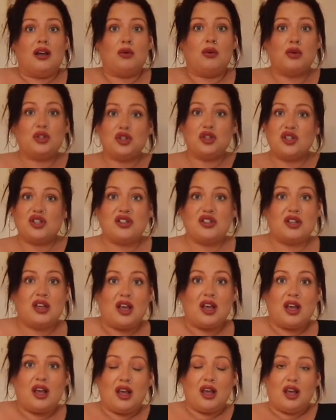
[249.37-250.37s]
We're just
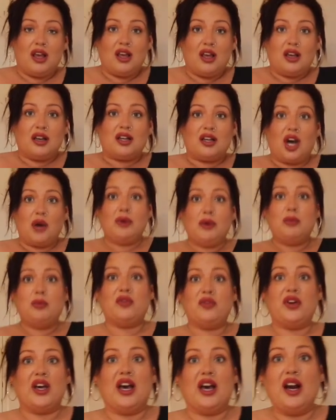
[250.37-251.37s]
going
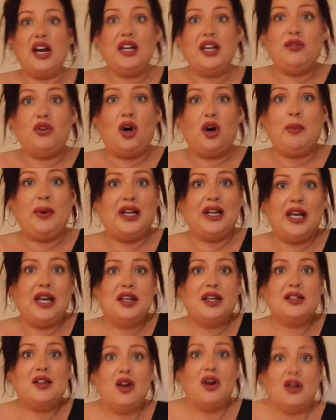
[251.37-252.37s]
with it. I ain't even got big
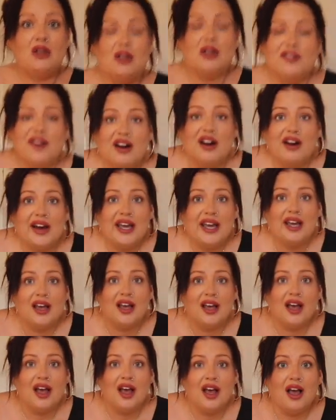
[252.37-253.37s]
knickers on, all right?
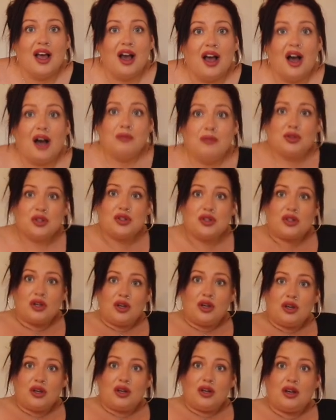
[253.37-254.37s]
I'm just,
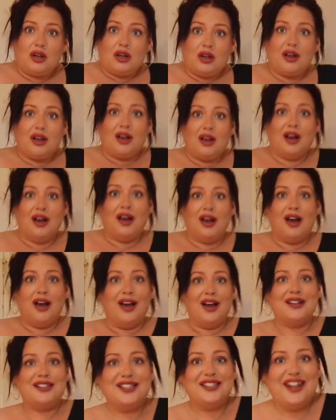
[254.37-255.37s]
do
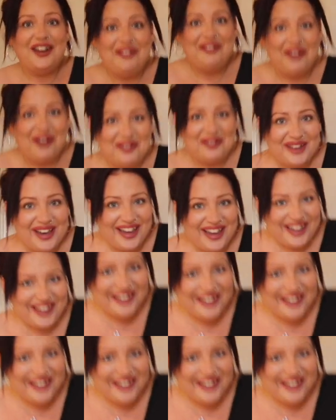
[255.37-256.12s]
you know what I